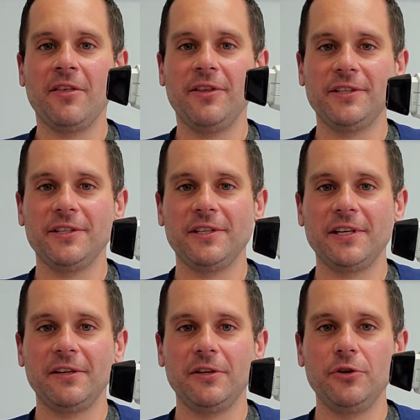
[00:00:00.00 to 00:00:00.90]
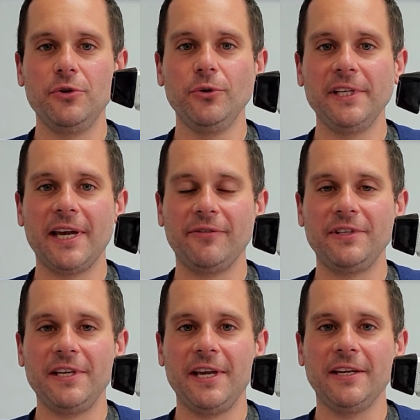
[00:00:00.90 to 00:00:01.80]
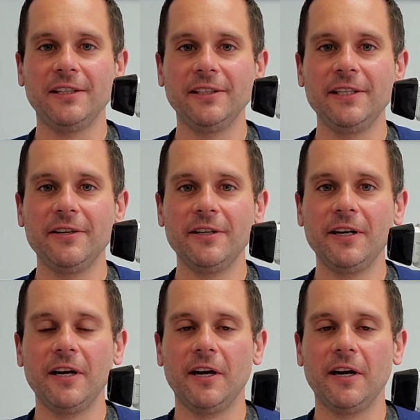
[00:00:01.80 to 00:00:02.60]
This is newly FDA cleared.